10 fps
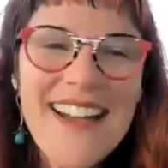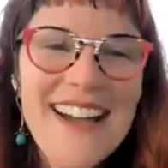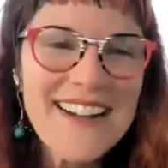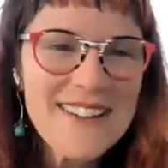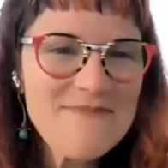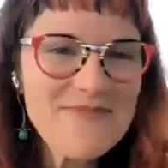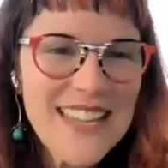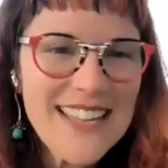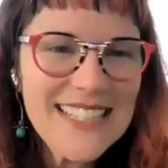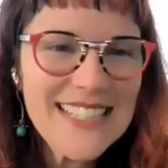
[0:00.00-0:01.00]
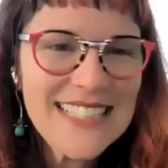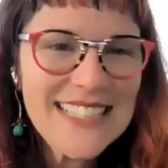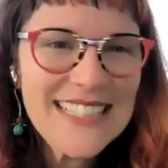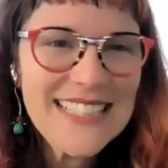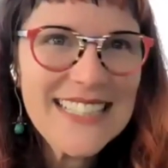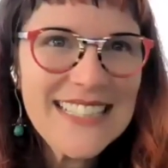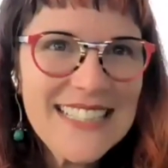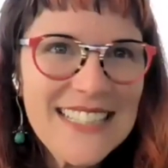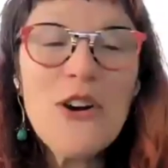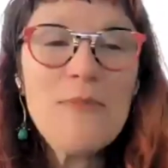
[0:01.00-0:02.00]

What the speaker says: Oh,